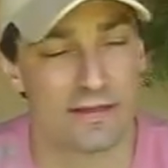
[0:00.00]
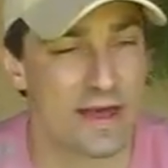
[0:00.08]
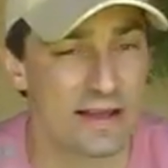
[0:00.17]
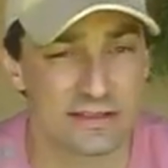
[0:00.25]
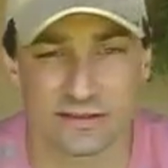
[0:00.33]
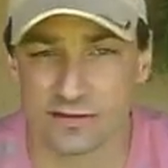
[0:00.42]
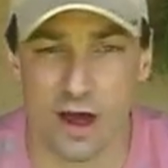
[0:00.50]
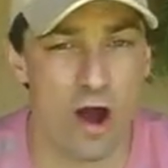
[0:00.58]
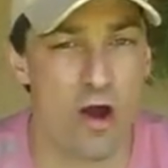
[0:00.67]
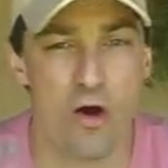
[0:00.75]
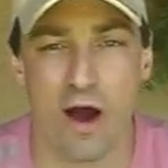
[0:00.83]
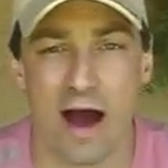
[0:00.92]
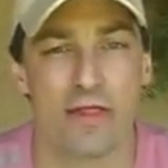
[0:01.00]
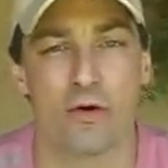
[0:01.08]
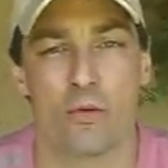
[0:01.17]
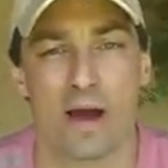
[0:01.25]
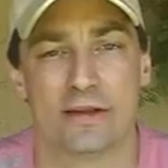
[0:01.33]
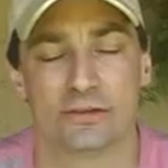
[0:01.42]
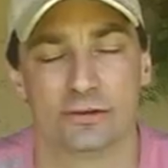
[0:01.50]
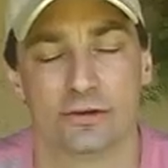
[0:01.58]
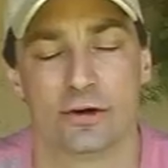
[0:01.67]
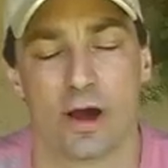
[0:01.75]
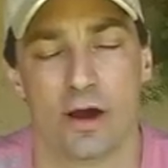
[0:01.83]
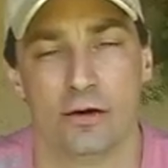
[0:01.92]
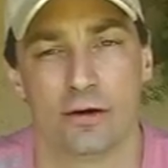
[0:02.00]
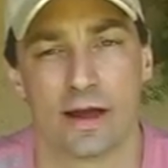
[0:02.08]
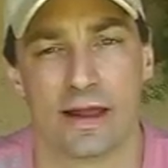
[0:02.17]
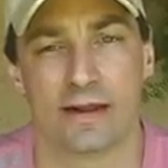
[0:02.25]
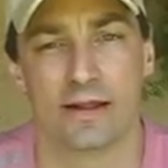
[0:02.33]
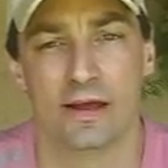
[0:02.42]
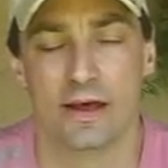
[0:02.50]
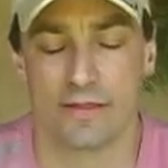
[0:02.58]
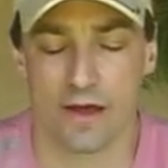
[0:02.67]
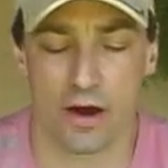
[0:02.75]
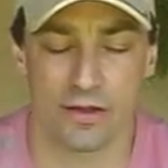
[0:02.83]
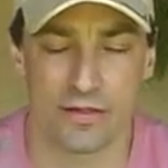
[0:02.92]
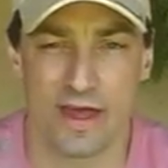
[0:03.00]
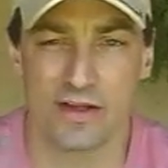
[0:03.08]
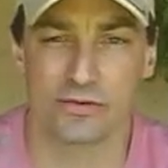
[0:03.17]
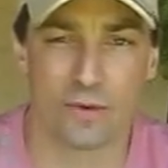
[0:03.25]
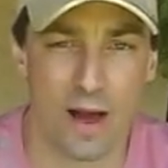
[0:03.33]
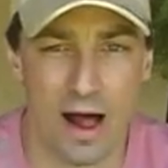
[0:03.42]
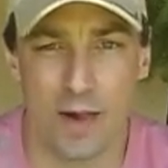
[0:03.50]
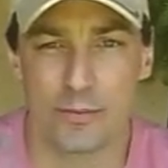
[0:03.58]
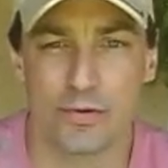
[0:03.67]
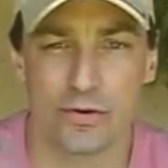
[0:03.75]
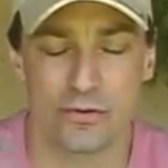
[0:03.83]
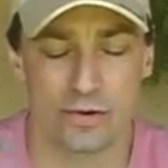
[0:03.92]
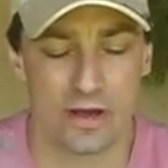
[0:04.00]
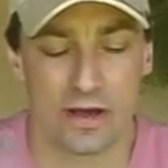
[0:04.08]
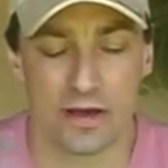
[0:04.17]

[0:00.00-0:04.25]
There's no other way to look at it. They are there to help you.